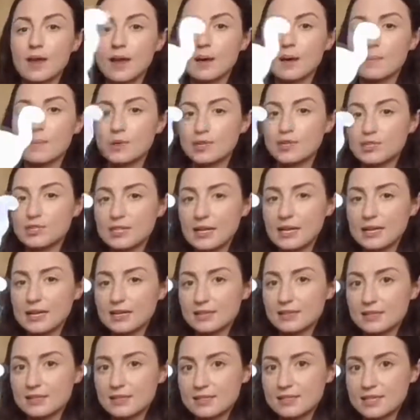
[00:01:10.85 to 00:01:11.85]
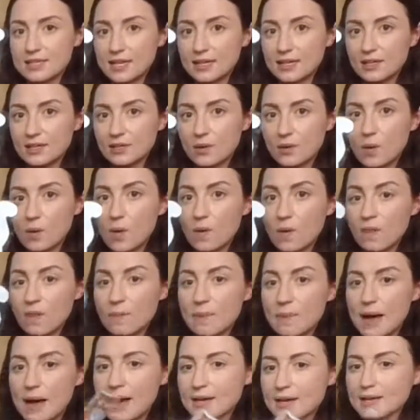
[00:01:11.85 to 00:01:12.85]
and put a little stick on
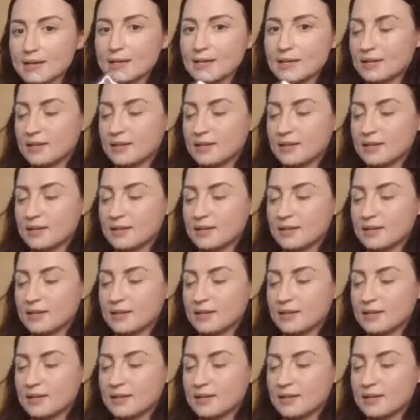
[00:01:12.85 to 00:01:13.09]
the back.